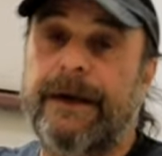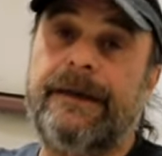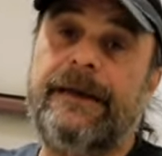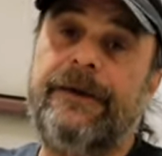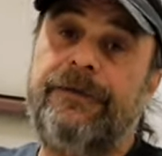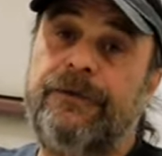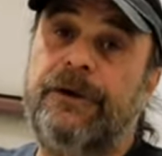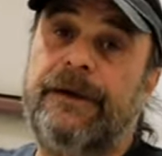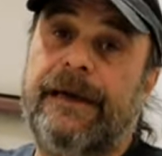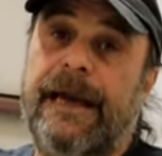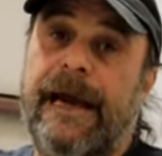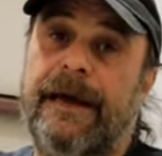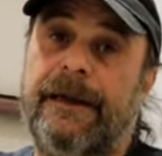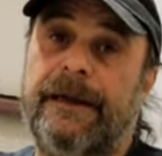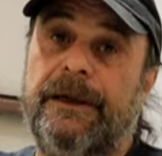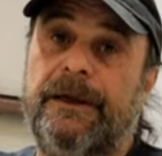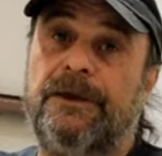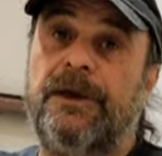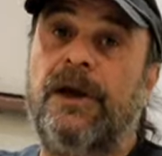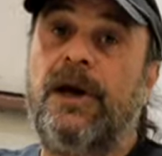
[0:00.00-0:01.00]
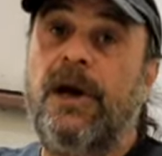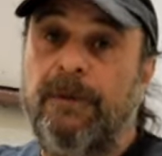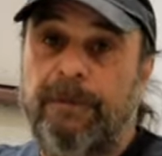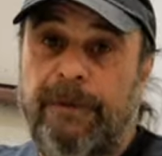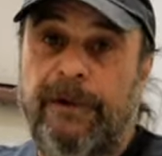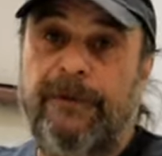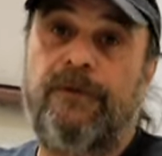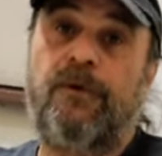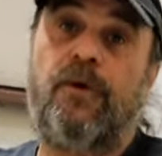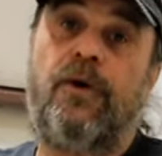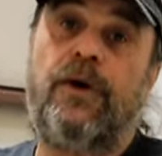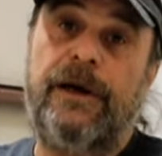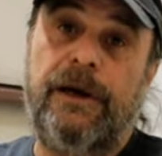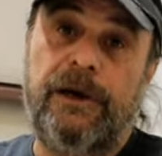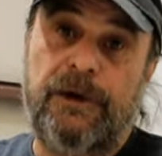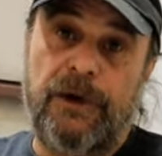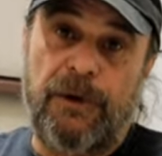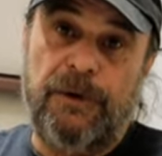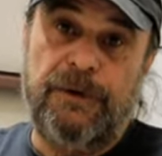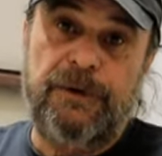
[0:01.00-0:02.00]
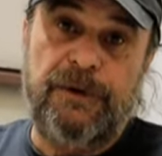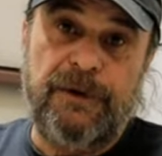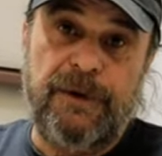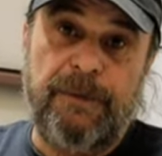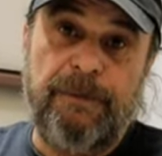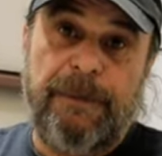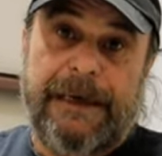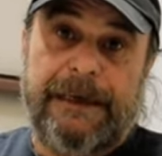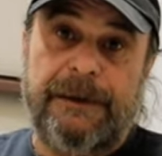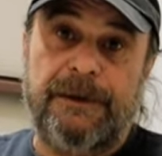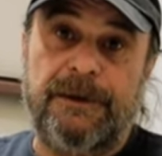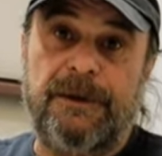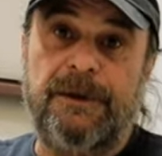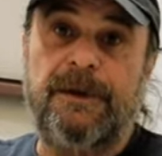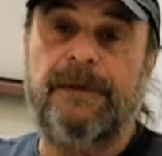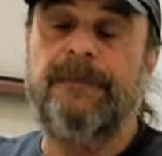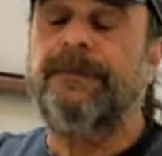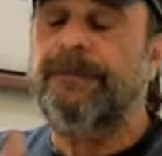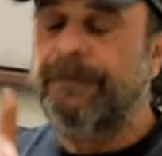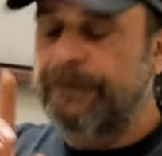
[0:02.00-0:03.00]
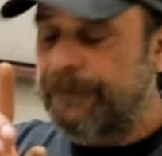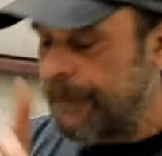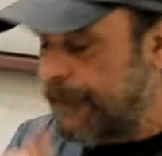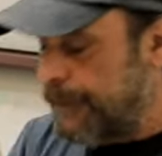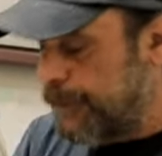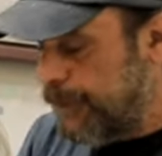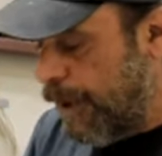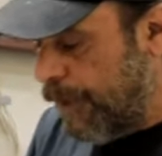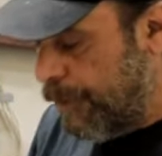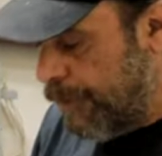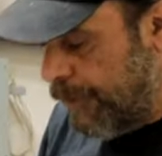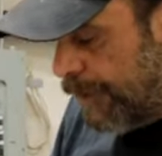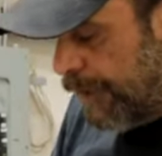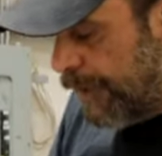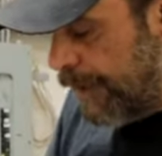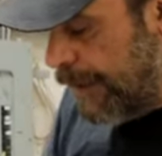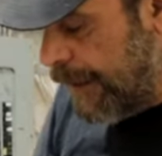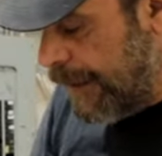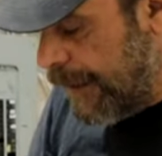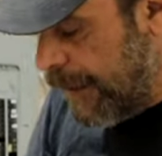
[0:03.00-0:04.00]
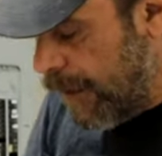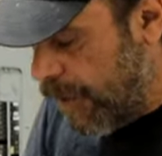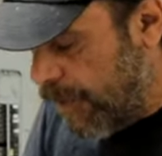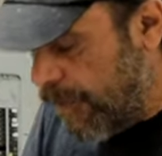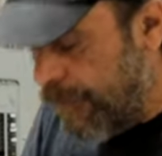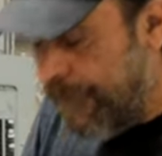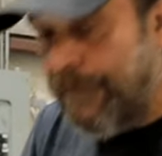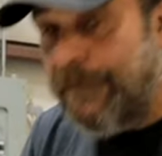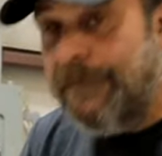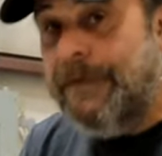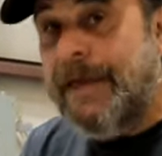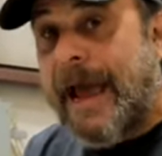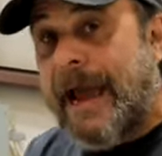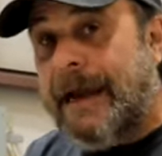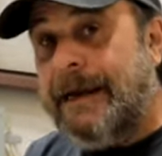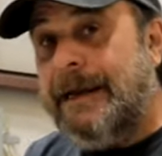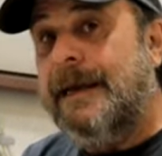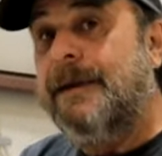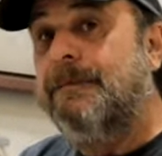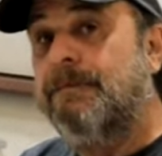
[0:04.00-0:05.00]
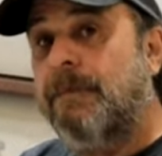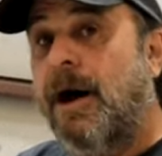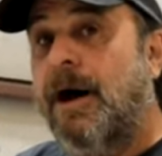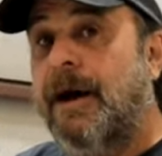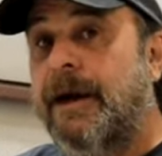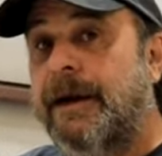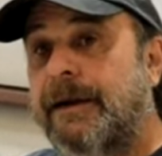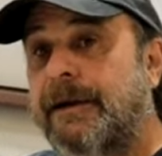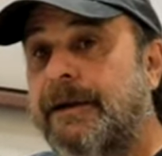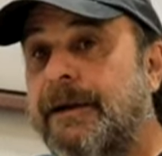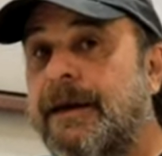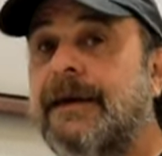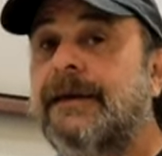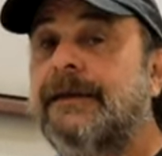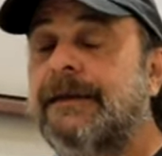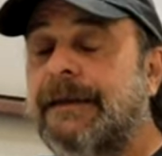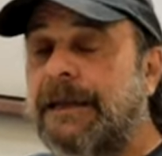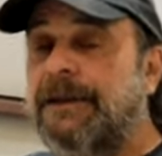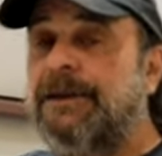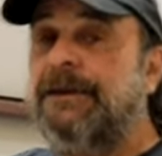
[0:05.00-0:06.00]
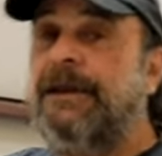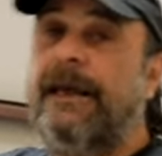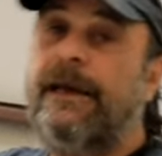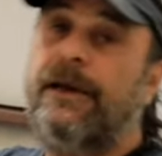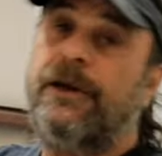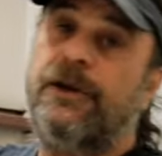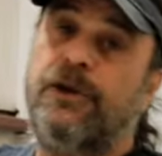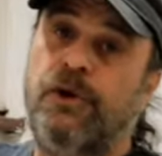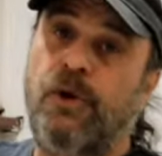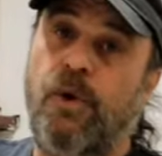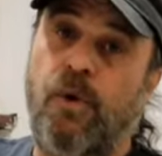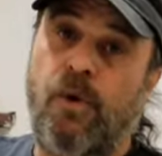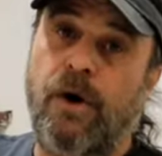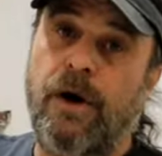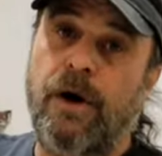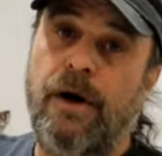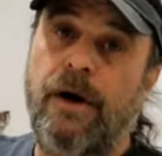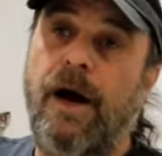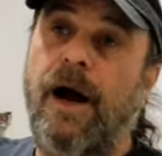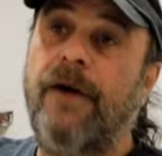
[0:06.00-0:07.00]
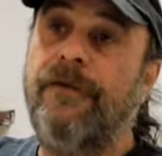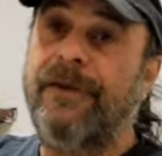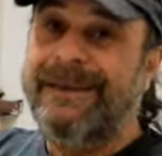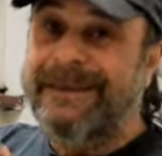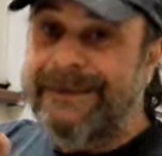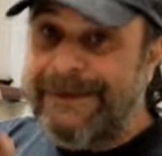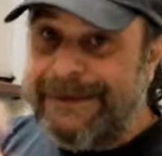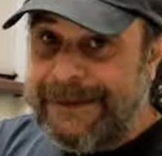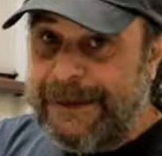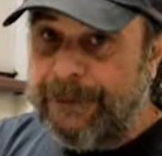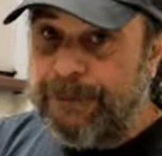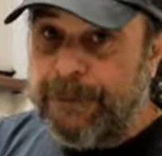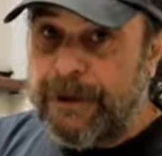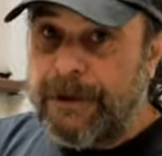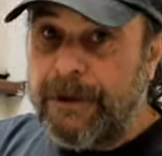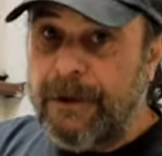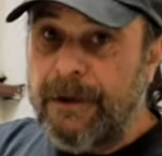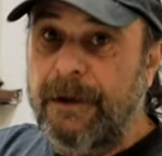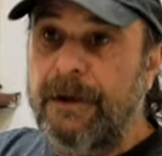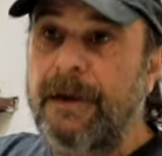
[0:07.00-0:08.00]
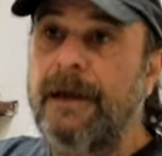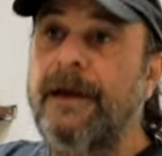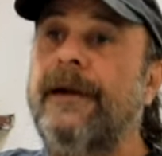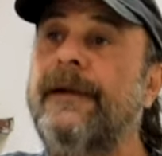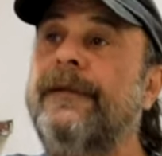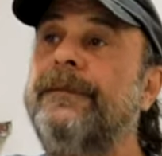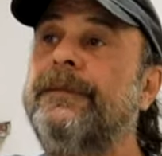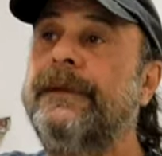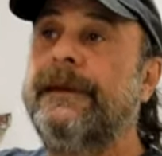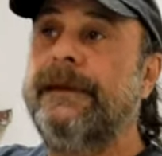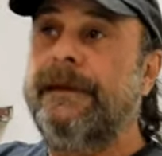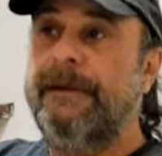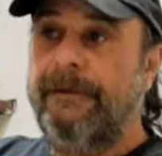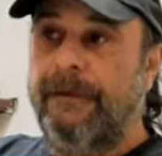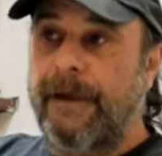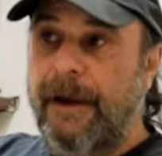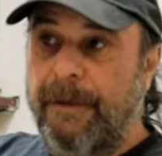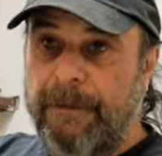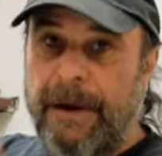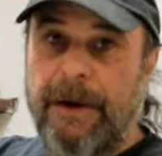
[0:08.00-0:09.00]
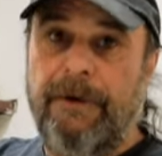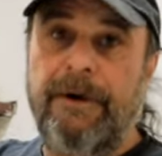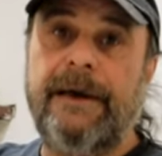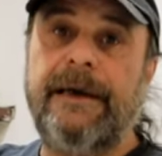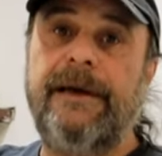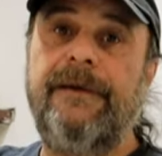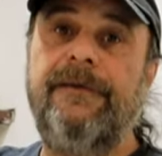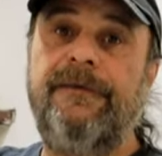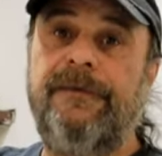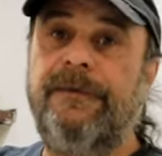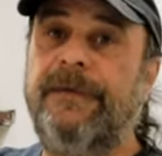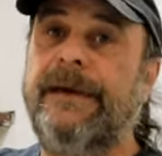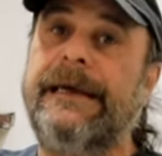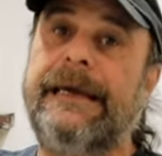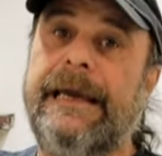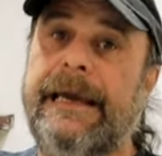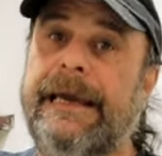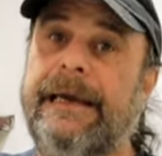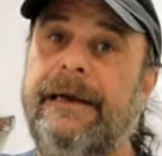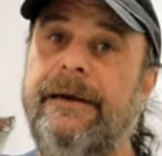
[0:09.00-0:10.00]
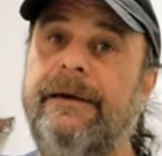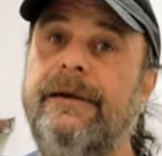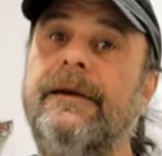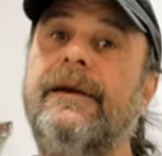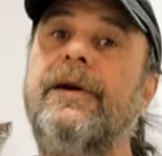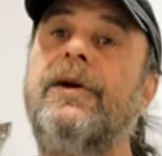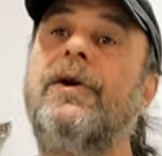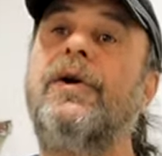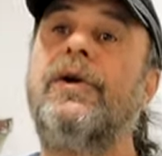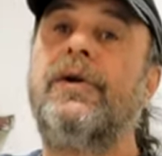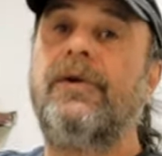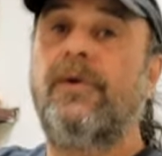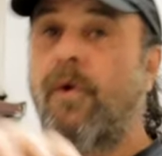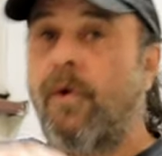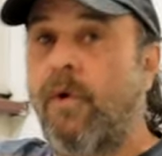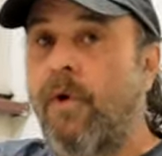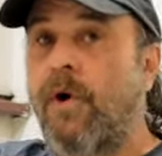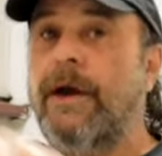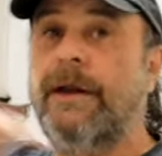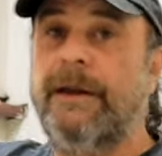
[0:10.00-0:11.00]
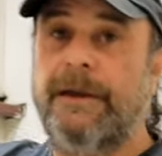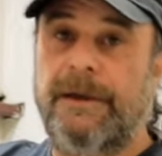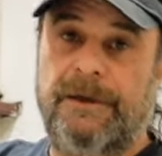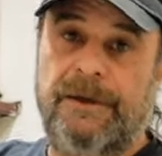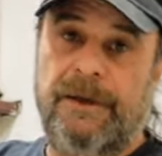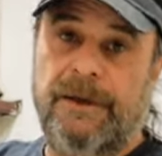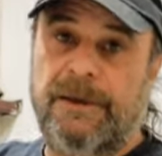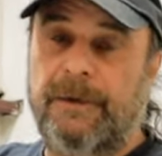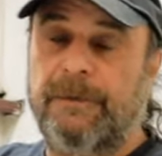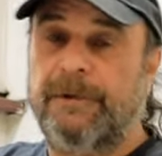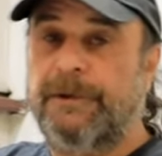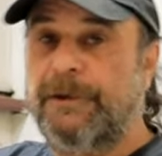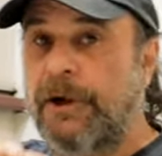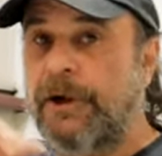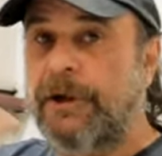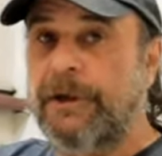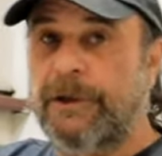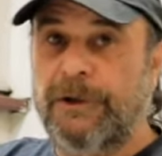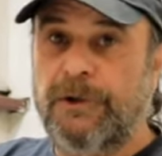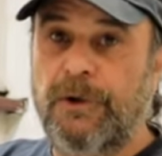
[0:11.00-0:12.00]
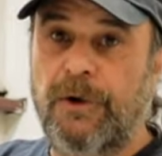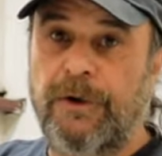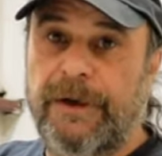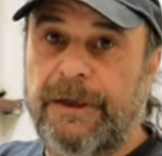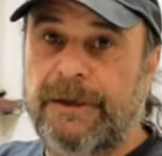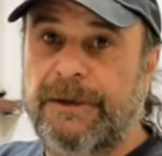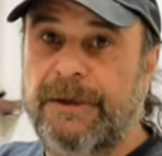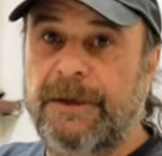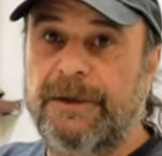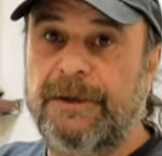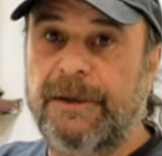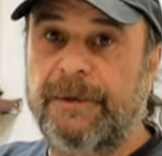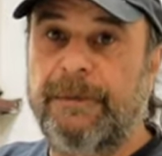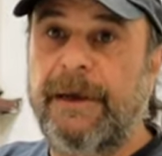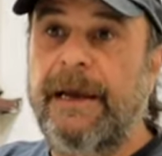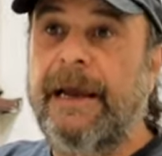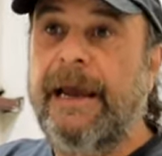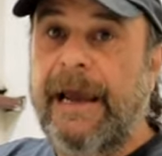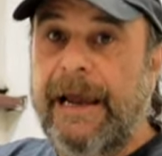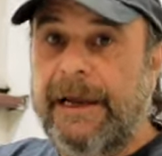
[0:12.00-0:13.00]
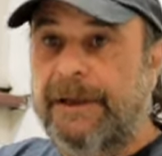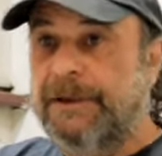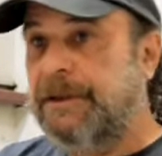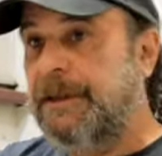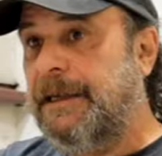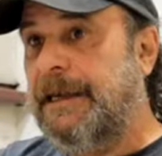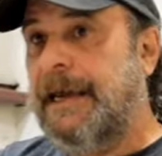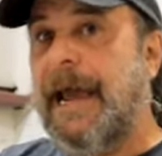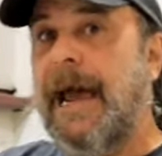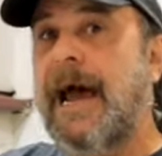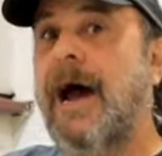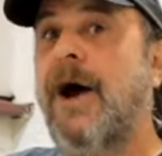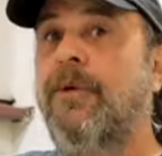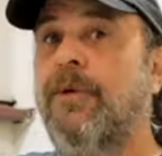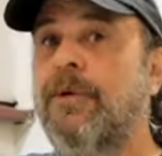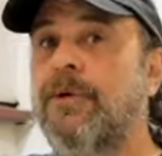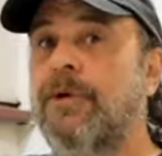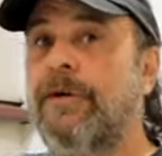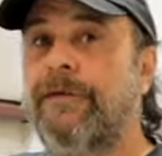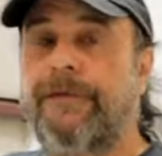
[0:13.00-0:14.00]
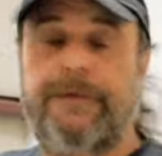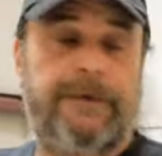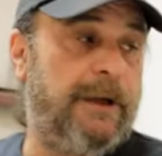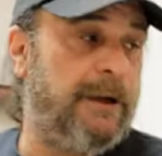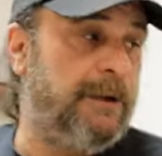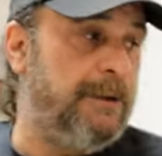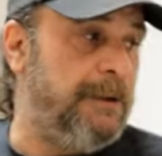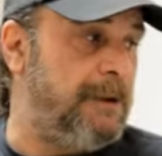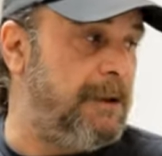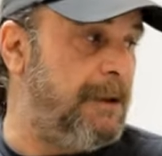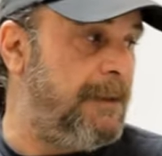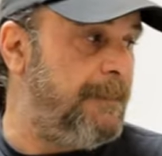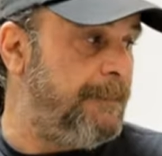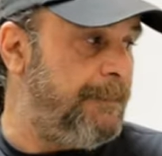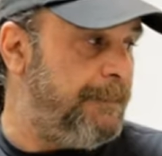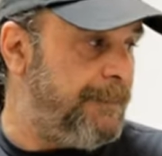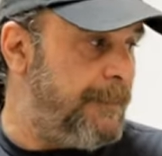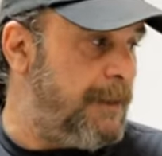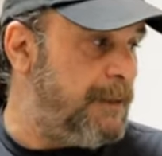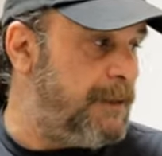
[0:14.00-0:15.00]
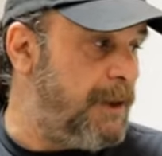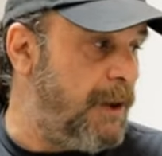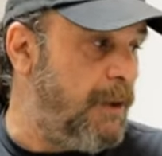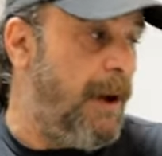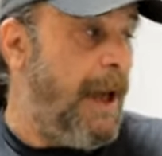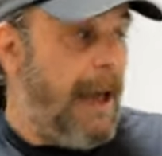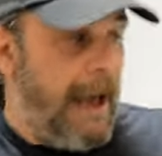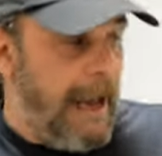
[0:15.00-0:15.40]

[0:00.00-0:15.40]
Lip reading: the lifter galleys, before it goes to the mains. So, that in mind, let's take a tour of a typical American V8 oiling system, circulatory system, and see how it all flows. So,